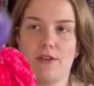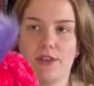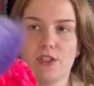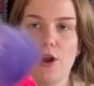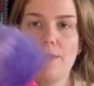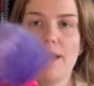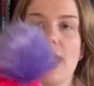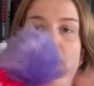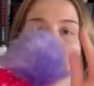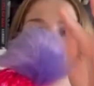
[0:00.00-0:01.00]
at the top.
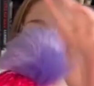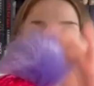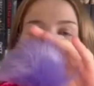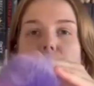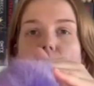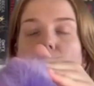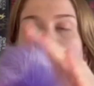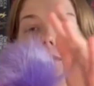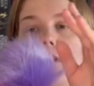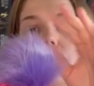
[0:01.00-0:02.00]
And the
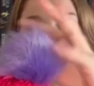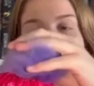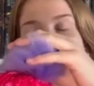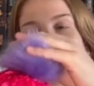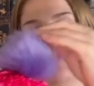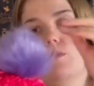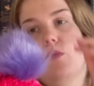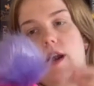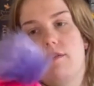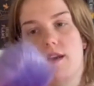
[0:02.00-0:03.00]
pom-pom is from
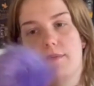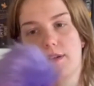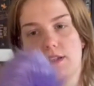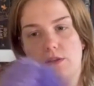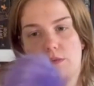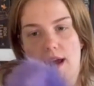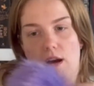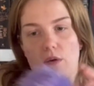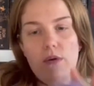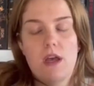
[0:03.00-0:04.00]
White Rabbit as
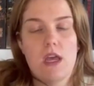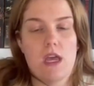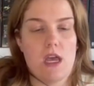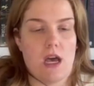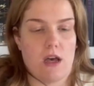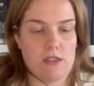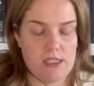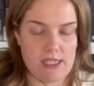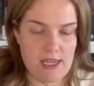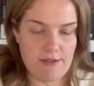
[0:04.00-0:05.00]
well. I'll
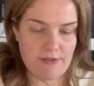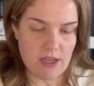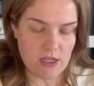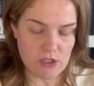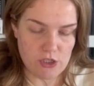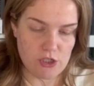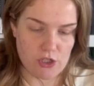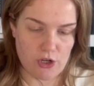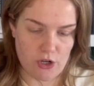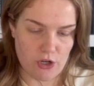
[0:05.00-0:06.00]
see if I can
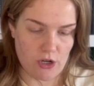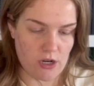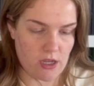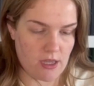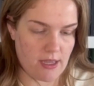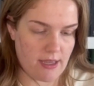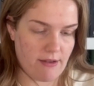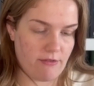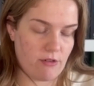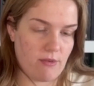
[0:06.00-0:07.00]
show
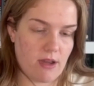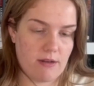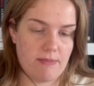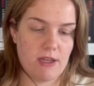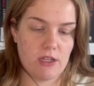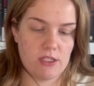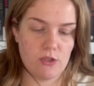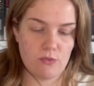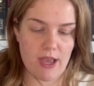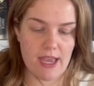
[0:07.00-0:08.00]
everyone, because the
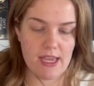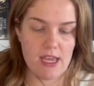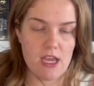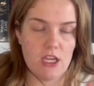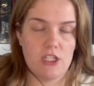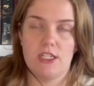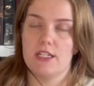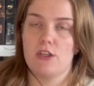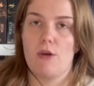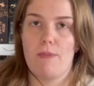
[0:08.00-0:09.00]
way she
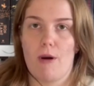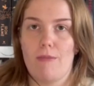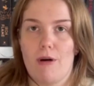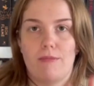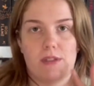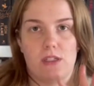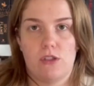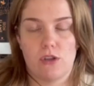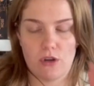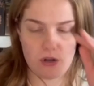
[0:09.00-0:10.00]
does her pom-poms is
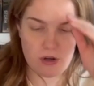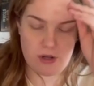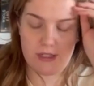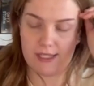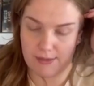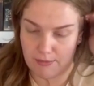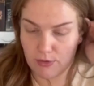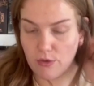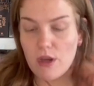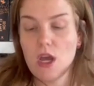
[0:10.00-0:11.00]
so
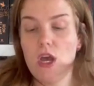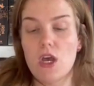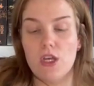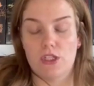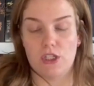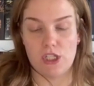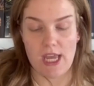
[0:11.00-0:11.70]
simple. So she